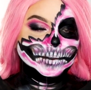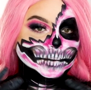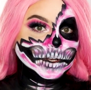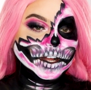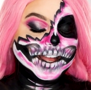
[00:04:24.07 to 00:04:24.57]

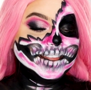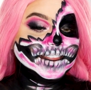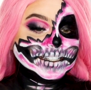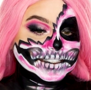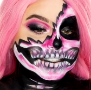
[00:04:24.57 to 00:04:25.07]
Well, and
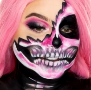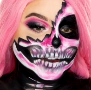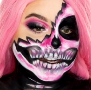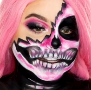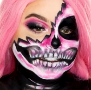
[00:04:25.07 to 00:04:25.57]
this is the
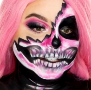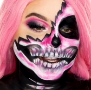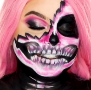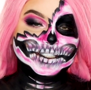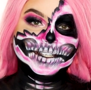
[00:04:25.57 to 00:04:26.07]
final
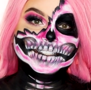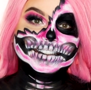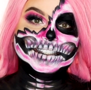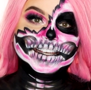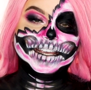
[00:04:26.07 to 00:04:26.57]
look. As you can
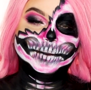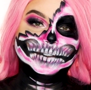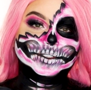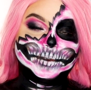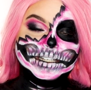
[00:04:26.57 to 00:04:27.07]
see, it
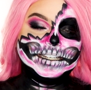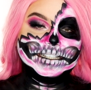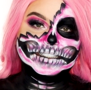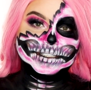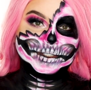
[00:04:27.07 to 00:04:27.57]
was really
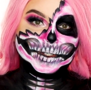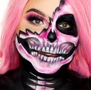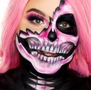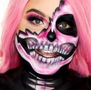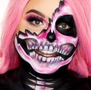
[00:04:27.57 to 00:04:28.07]
easy to
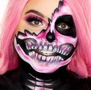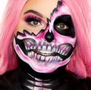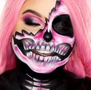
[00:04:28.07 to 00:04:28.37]
create.